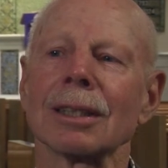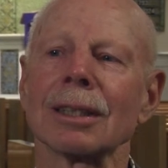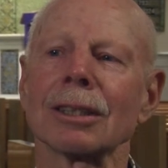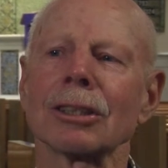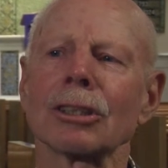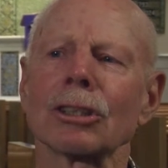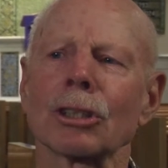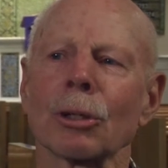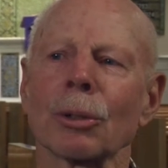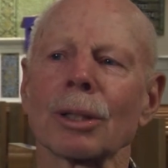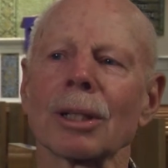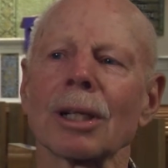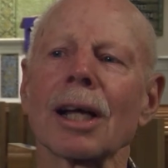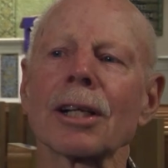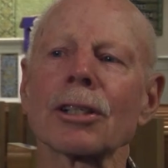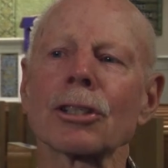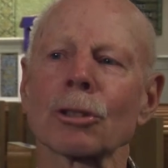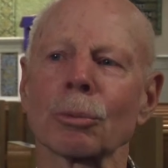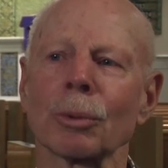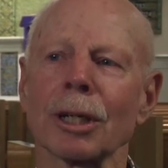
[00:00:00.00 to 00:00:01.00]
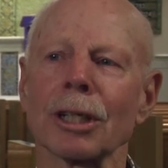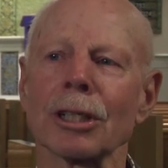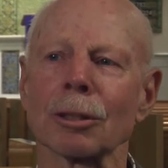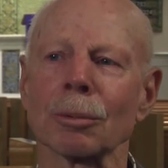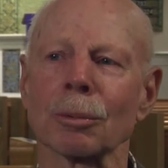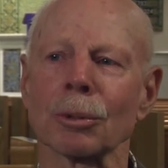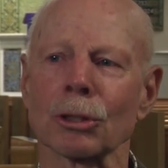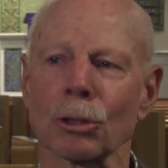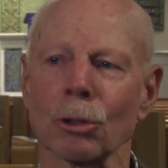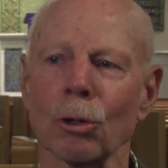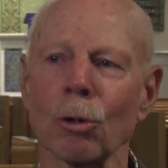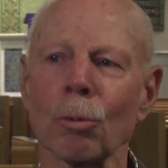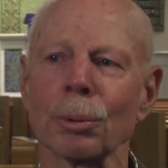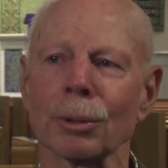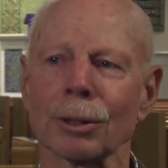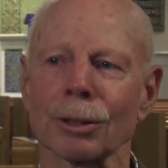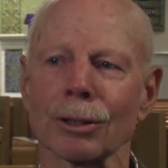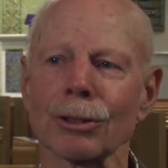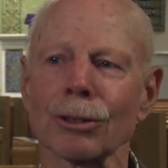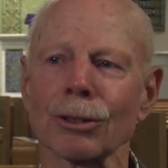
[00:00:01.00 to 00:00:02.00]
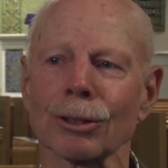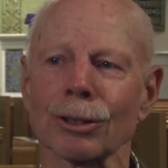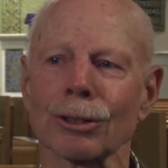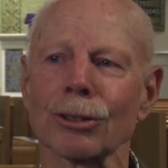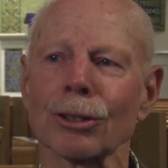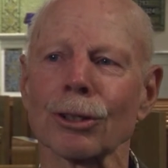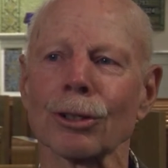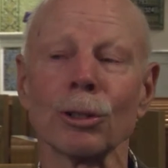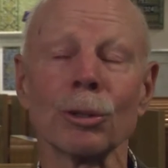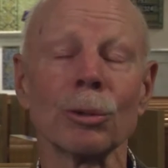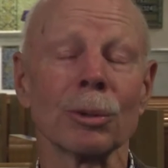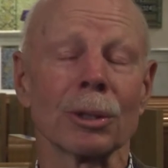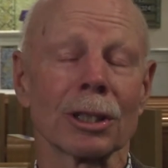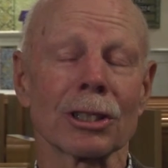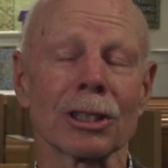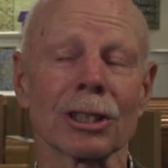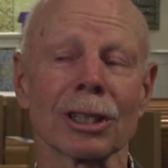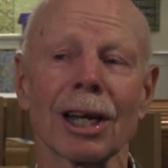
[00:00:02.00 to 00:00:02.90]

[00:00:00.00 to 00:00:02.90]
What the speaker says: So in lots of ways, it was open to newness,